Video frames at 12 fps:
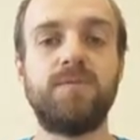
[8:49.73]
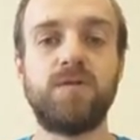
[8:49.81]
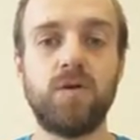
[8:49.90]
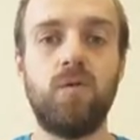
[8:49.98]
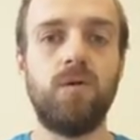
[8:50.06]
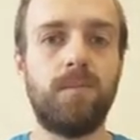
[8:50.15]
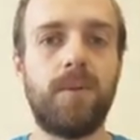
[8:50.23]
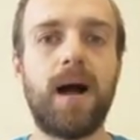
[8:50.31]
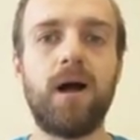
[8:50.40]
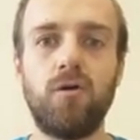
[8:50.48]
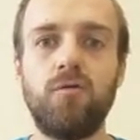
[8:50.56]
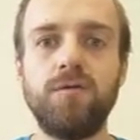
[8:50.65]
sew the
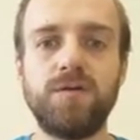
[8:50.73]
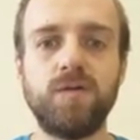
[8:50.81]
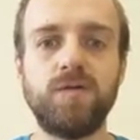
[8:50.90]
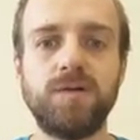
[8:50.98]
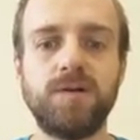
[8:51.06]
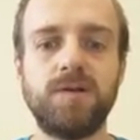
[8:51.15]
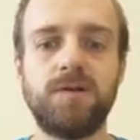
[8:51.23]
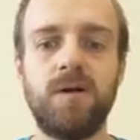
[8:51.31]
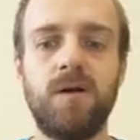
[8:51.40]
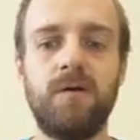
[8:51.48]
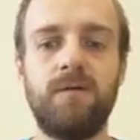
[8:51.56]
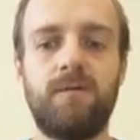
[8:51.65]
bag or resources
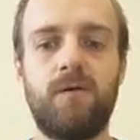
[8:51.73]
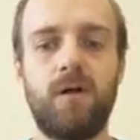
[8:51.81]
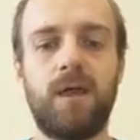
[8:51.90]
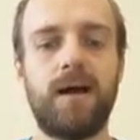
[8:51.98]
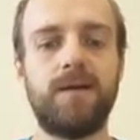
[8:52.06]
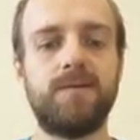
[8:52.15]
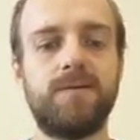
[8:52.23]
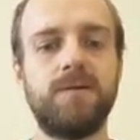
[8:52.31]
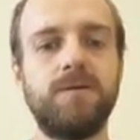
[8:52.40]
for that.